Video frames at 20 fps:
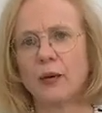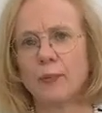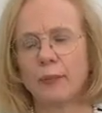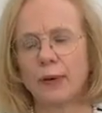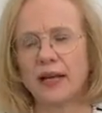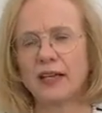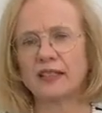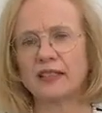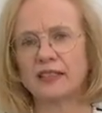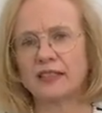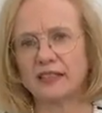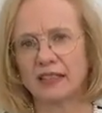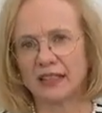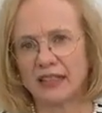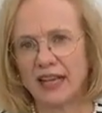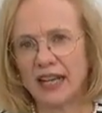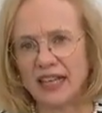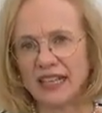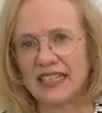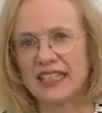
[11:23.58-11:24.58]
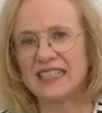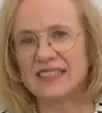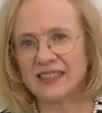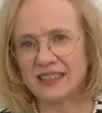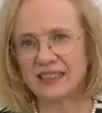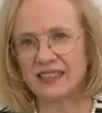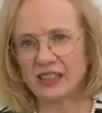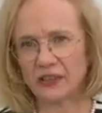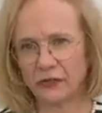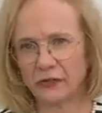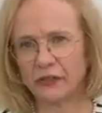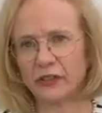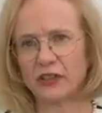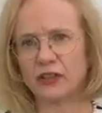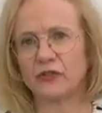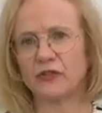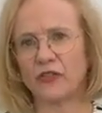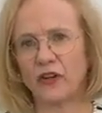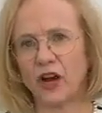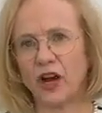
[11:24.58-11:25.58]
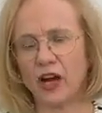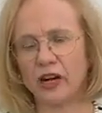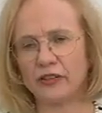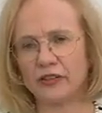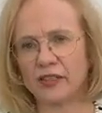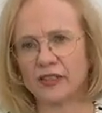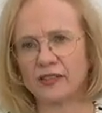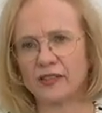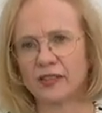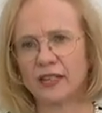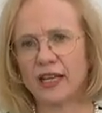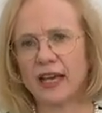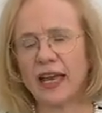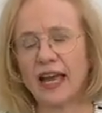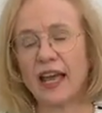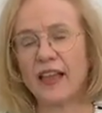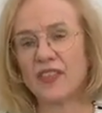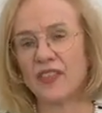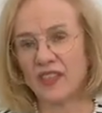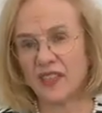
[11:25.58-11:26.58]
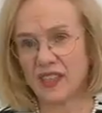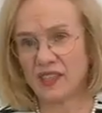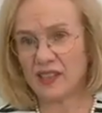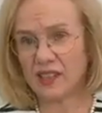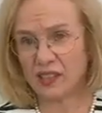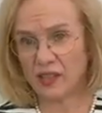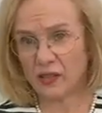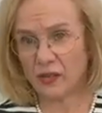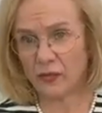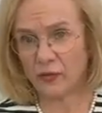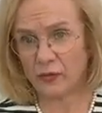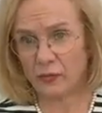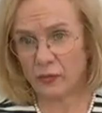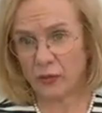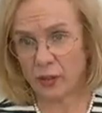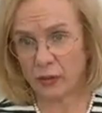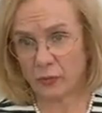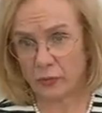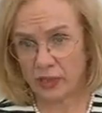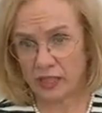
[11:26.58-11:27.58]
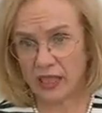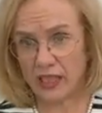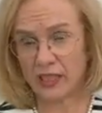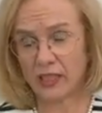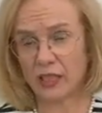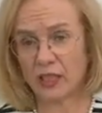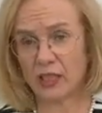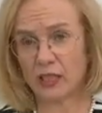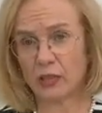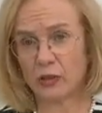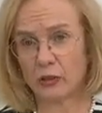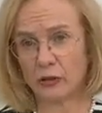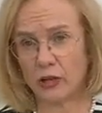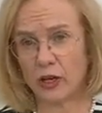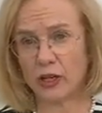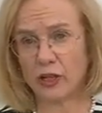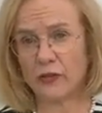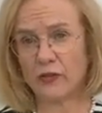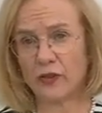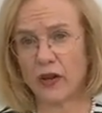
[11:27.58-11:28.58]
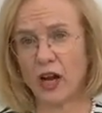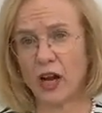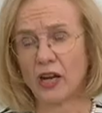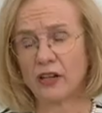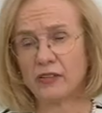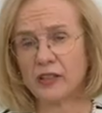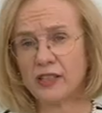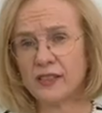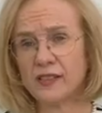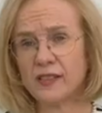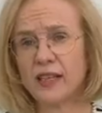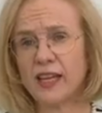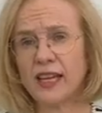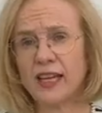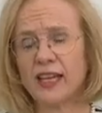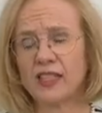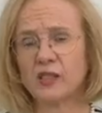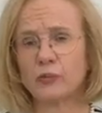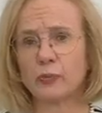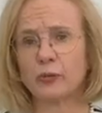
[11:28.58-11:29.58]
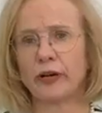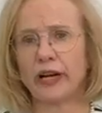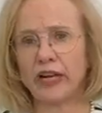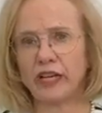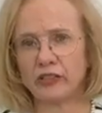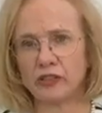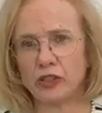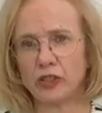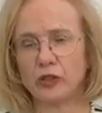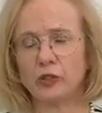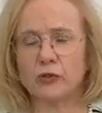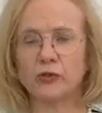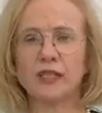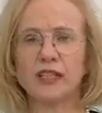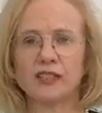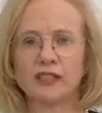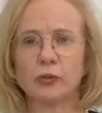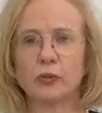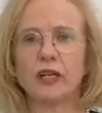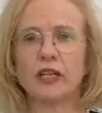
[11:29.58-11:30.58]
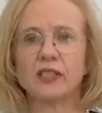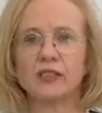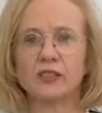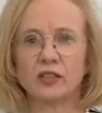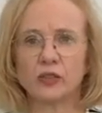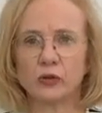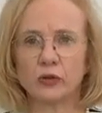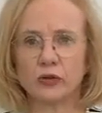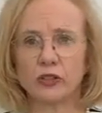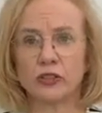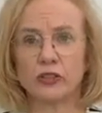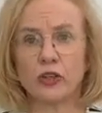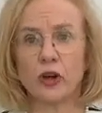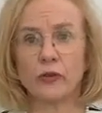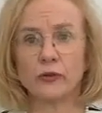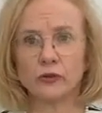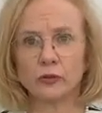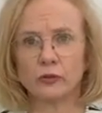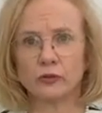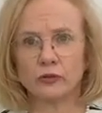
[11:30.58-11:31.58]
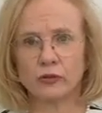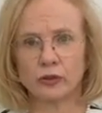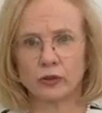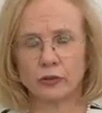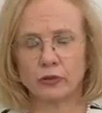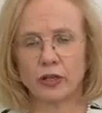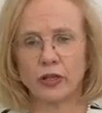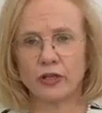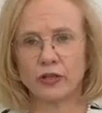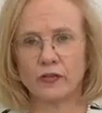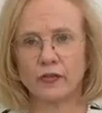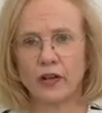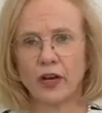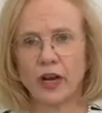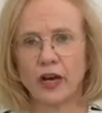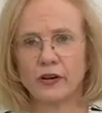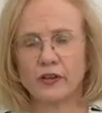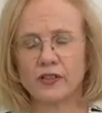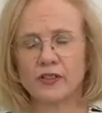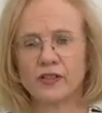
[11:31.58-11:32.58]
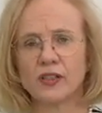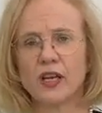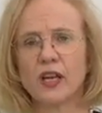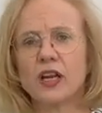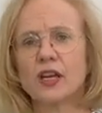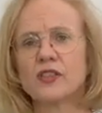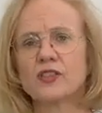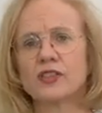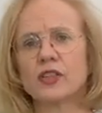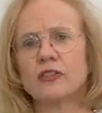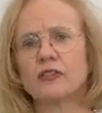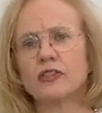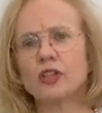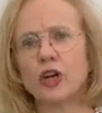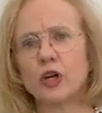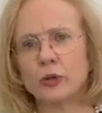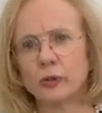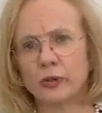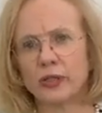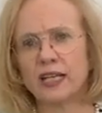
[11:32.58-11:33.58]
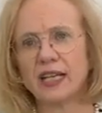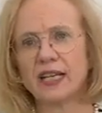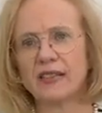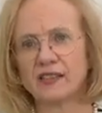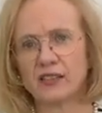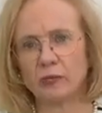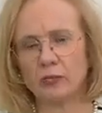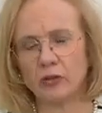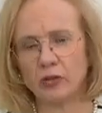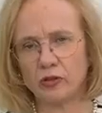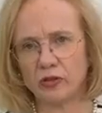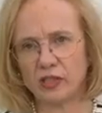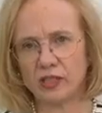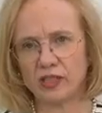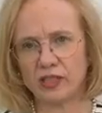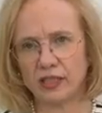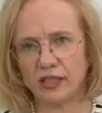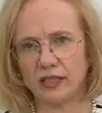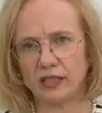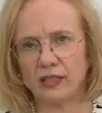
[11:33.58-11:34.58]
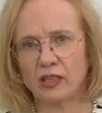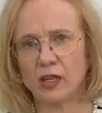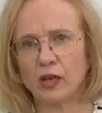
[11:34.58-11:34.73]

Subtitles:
But it is a different virus, and this particular coronavirus is brand new. That's why it's called a novel coronavirus. So no one has immunity.